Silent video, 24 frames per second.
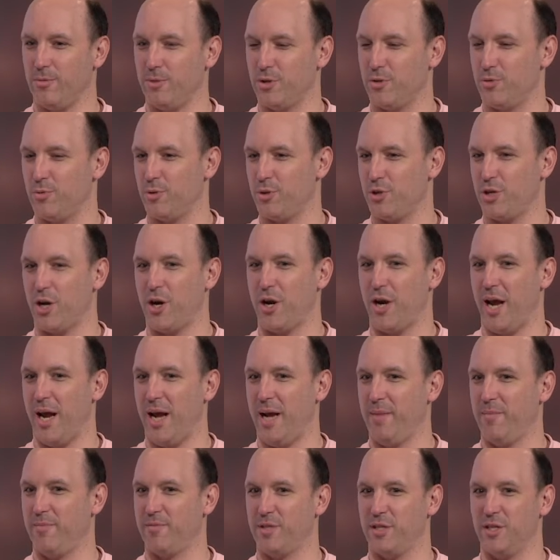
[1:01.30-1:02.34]
which was our
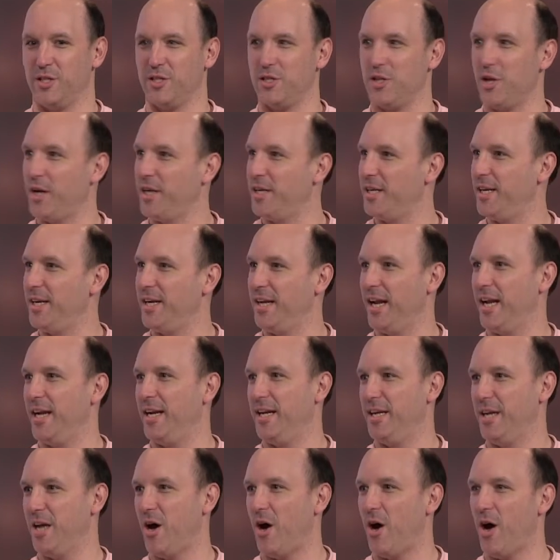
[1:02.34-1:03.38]
name since
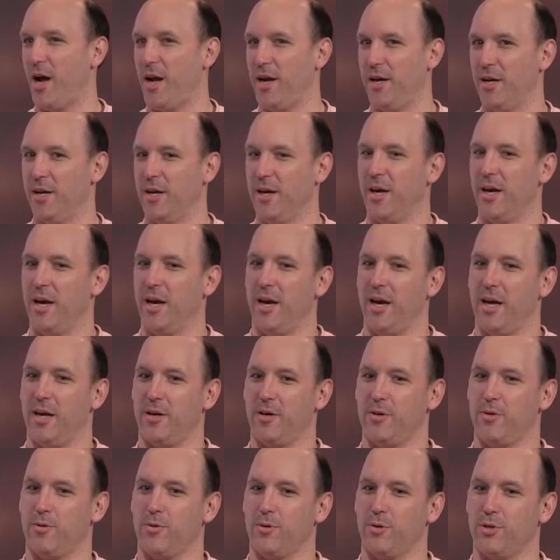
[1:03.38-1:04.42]
1989. And
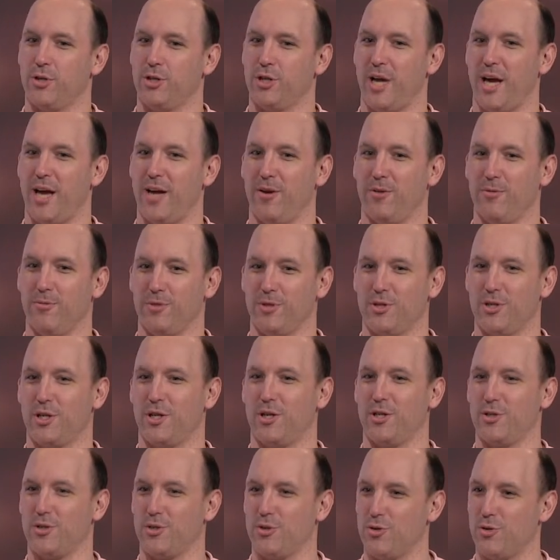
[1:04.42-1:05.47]
of course, CHANNAL was the
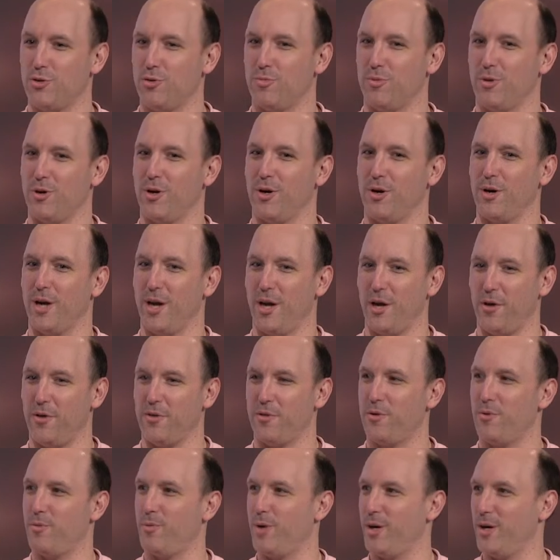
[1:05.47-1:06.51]
Consumer
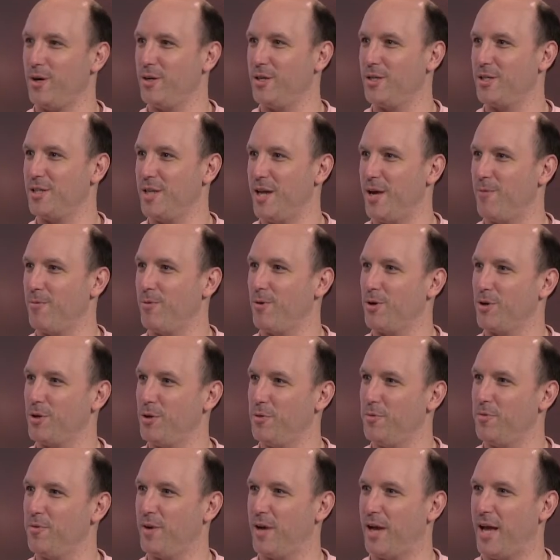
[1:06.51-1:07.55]
Health Awareness Network
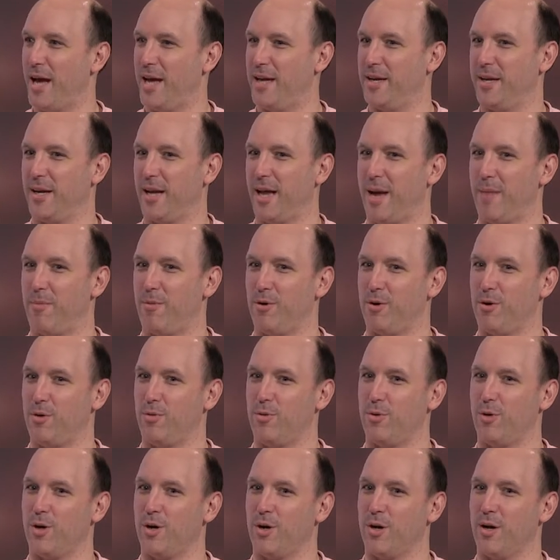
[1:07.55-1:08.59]
Newfoundland and
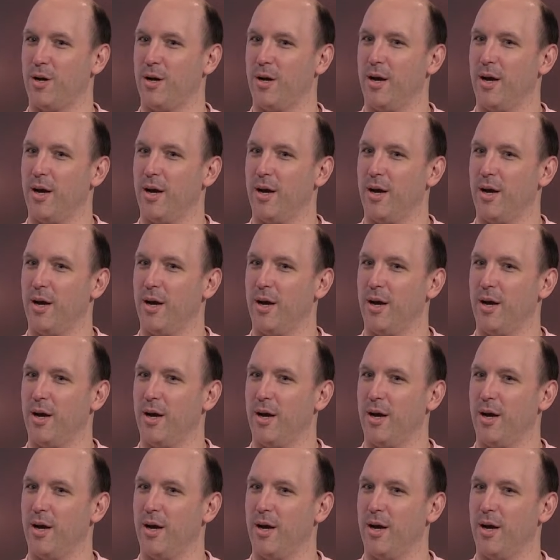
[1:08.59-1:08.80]
Labrador.